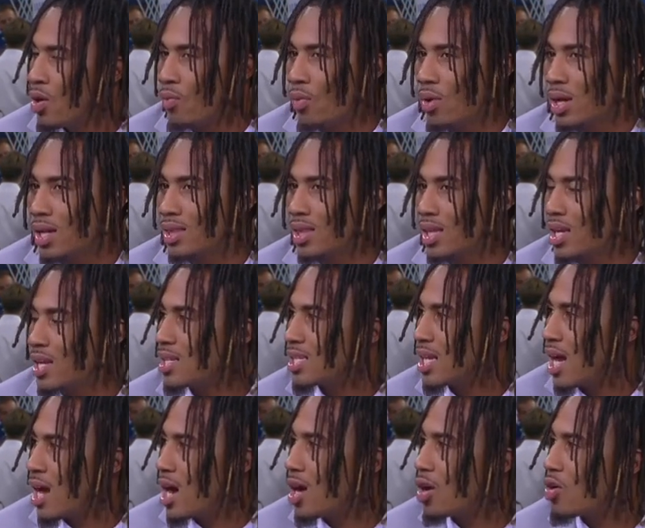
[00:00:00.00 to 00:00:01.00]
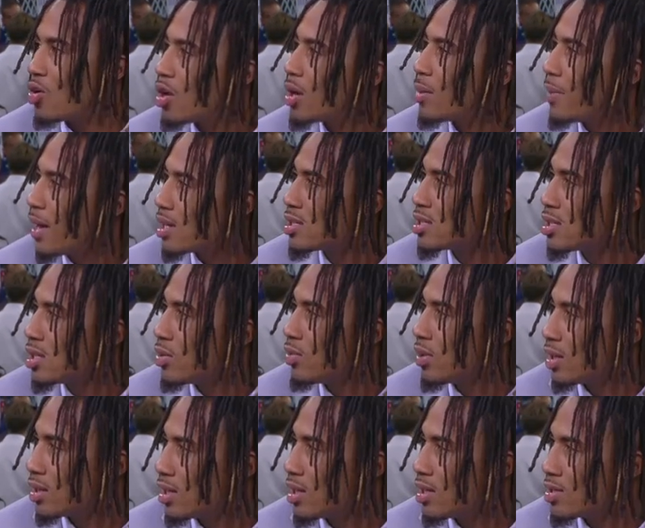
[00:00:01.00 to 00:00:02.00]
running things how a quarterback should
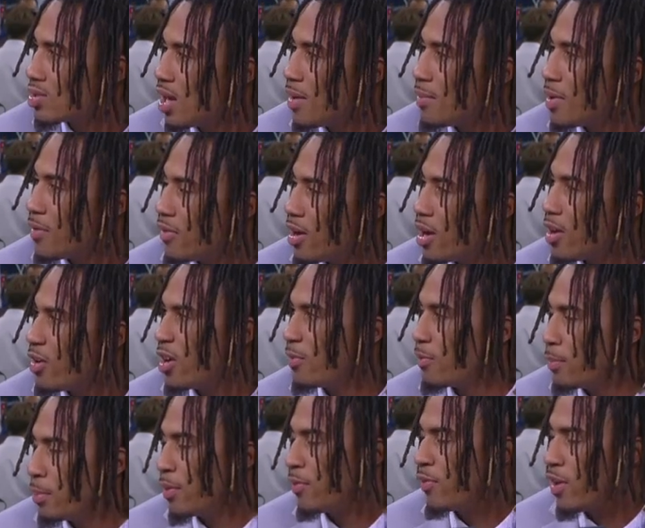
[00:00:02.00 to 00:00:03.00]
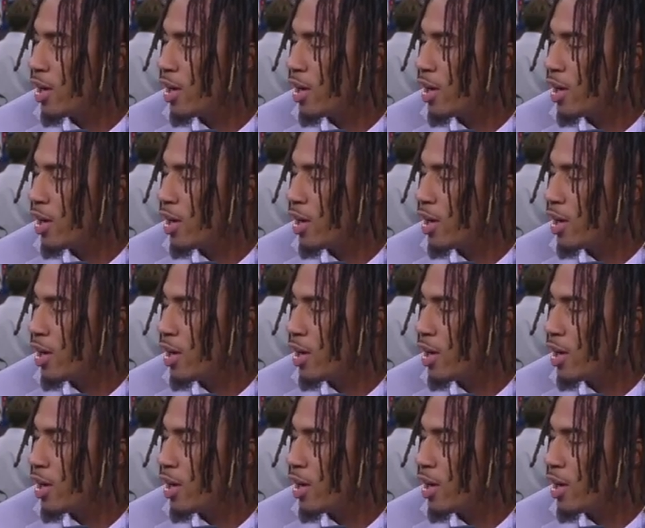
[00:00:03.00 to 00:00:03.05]
run things. So I've been